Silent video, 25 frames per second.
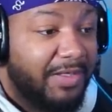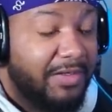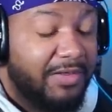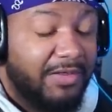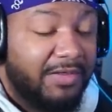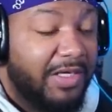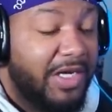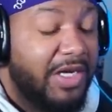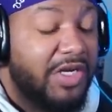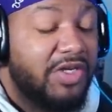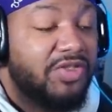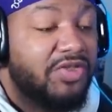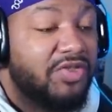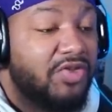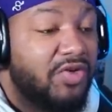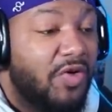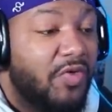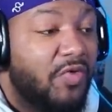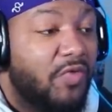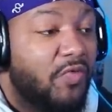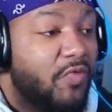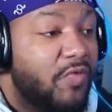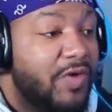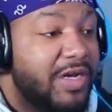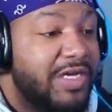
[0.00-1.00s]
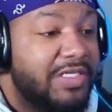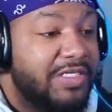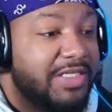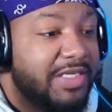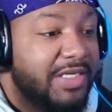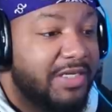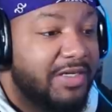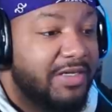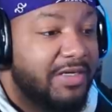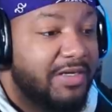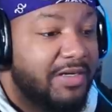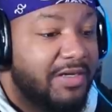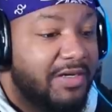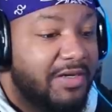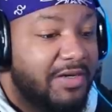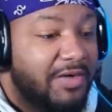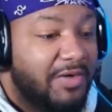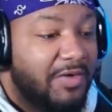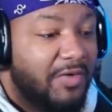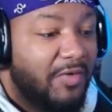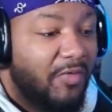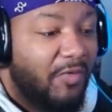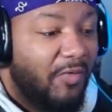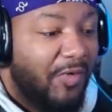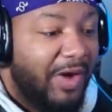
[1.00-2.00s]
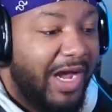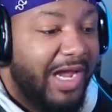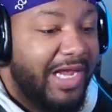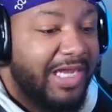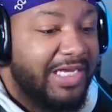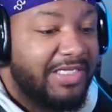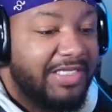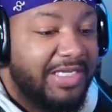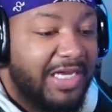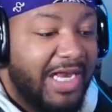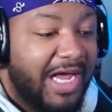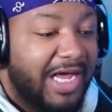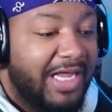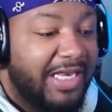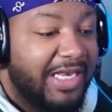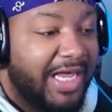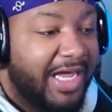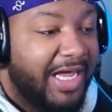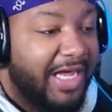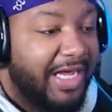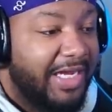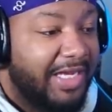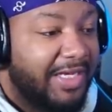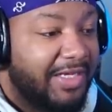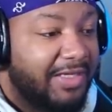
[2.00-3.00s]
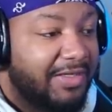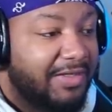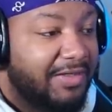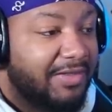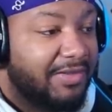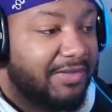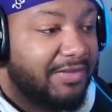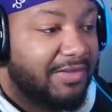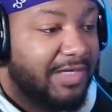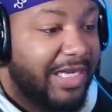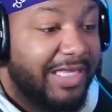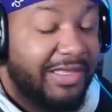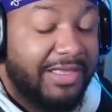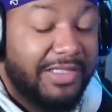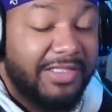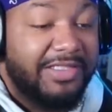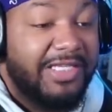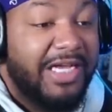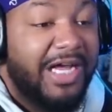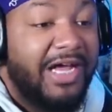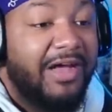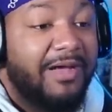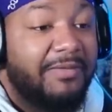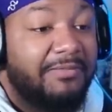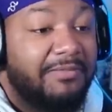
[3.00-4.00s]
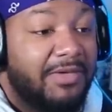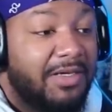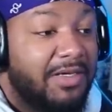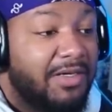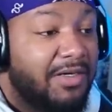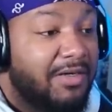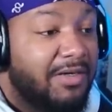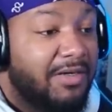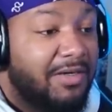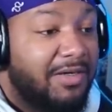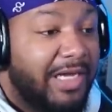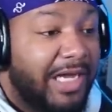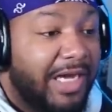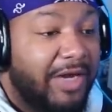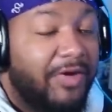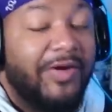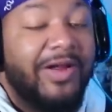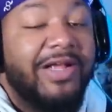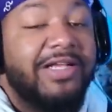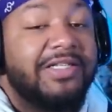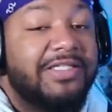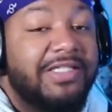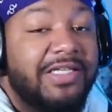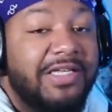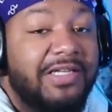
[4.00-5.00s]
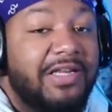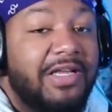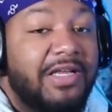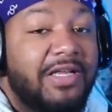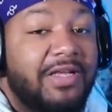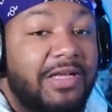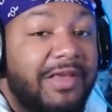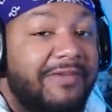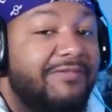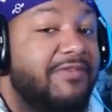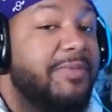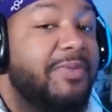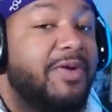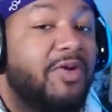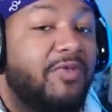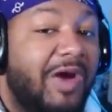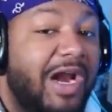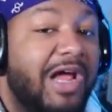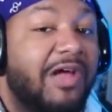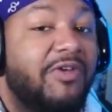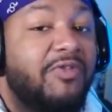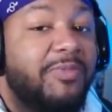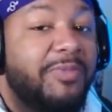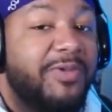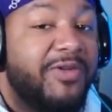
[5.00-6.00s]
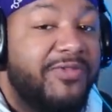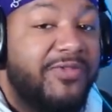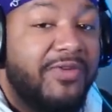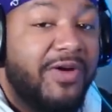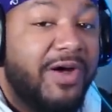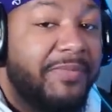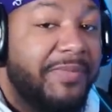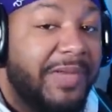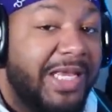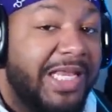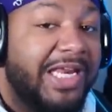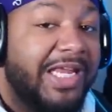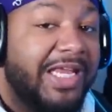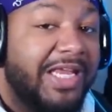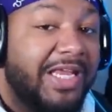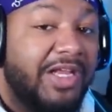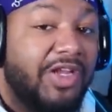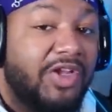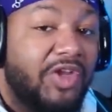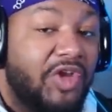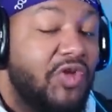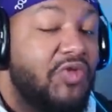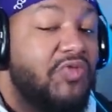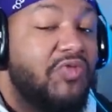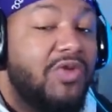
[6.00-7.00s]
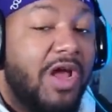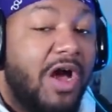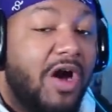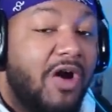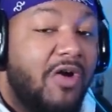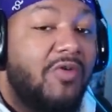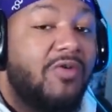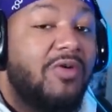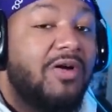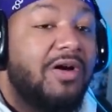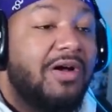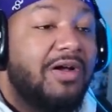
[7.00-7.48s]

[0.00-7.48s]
there's no reason why he's not like at the top. Granted, if you've been rocking with me for a minute, you know